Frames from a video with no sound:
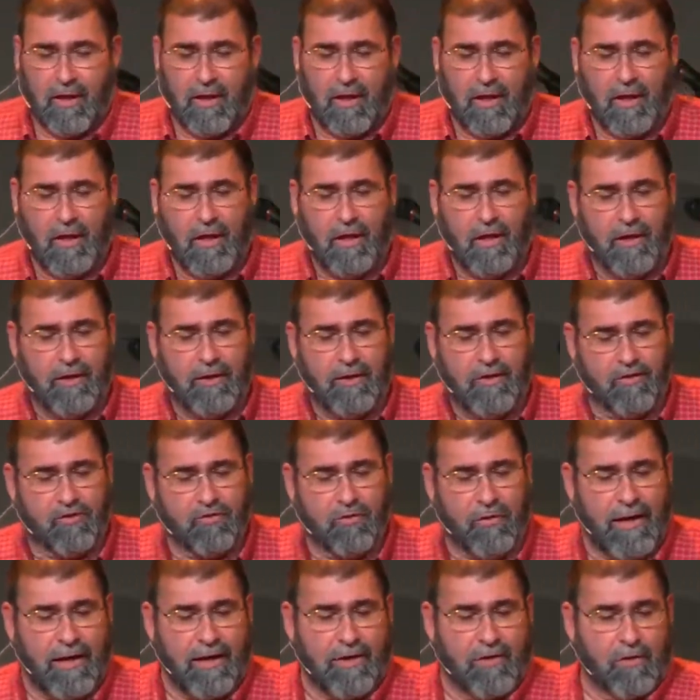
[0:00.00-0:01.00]
in
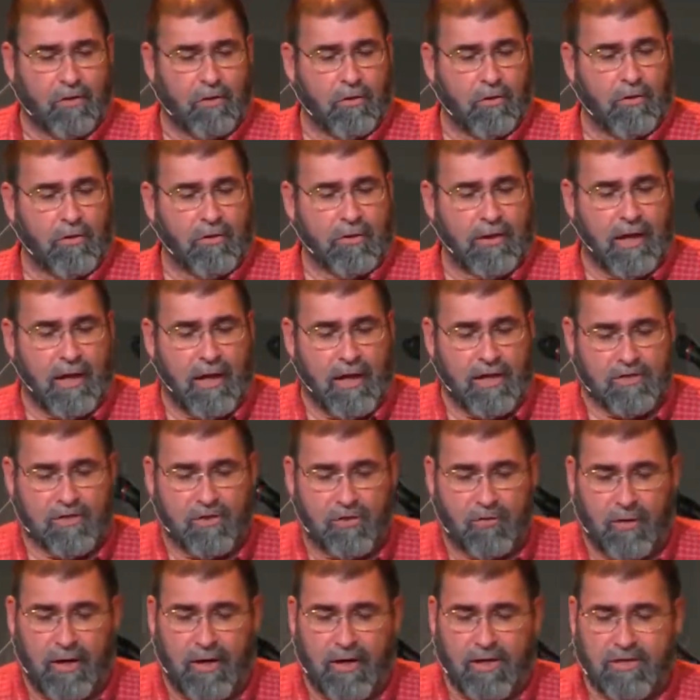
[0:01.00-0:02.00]
trying to earn God's
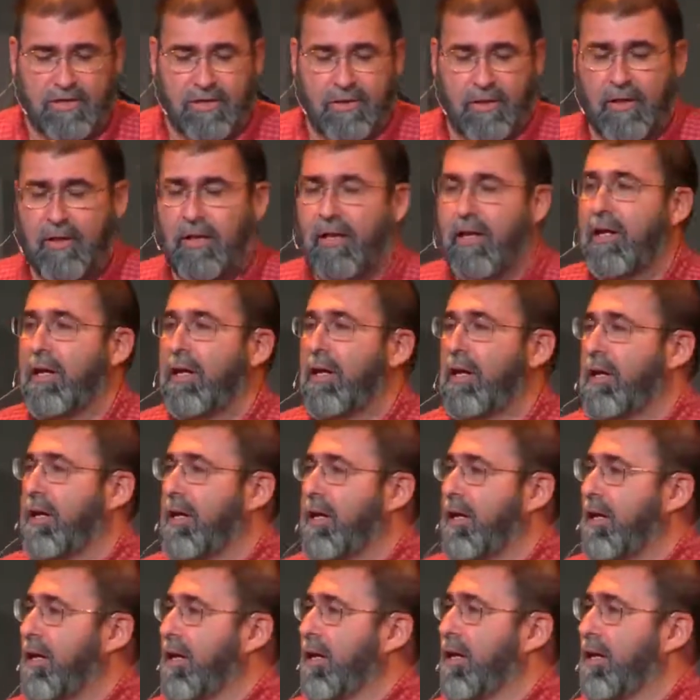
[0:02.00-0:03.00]
grace
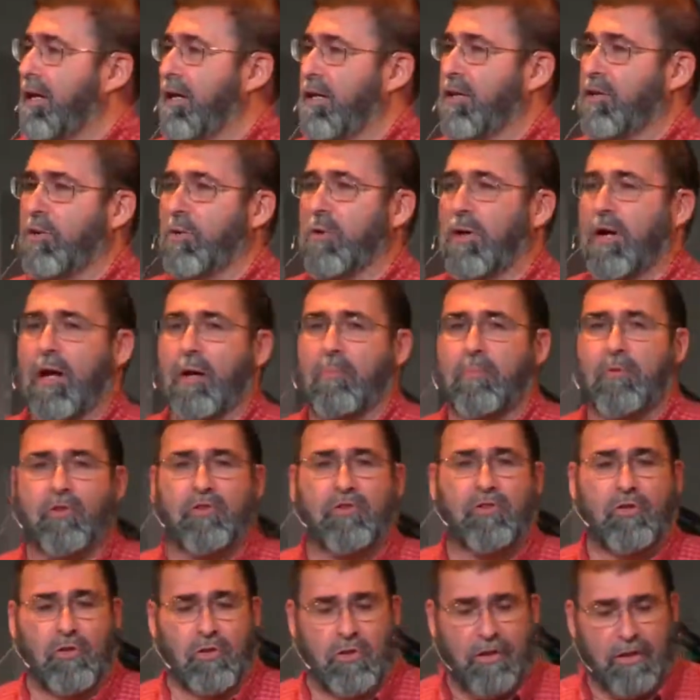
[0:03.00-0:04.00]
into an
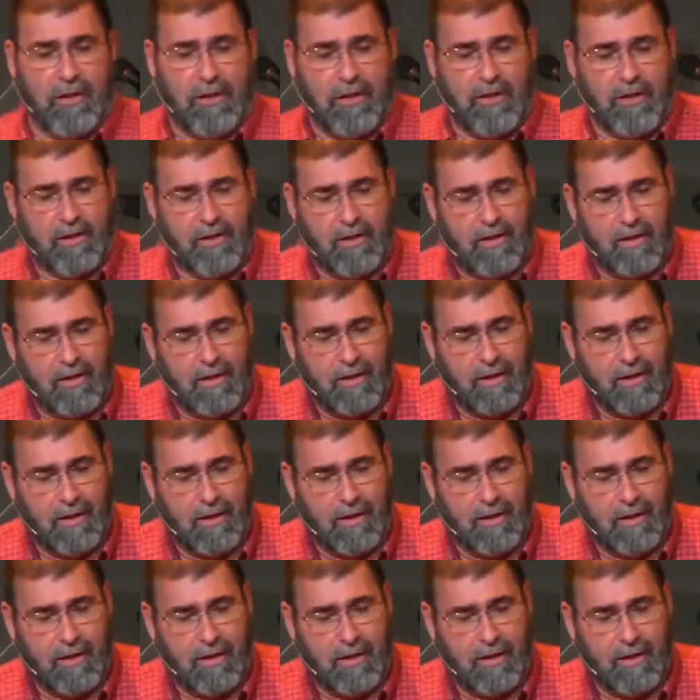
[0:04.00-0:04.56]
opportunity